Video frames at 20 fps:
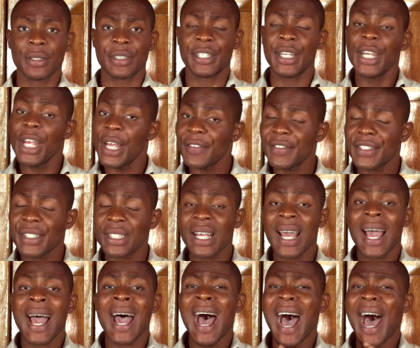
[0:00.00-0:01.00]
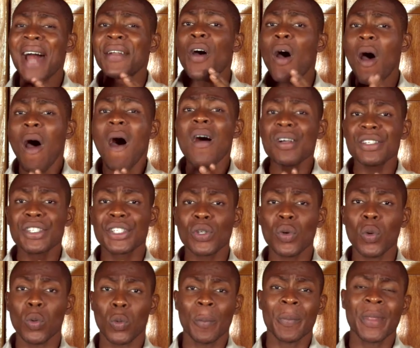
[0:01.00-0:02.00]
thieves, and
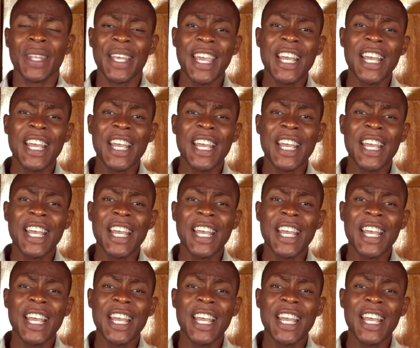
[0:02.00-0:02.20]
also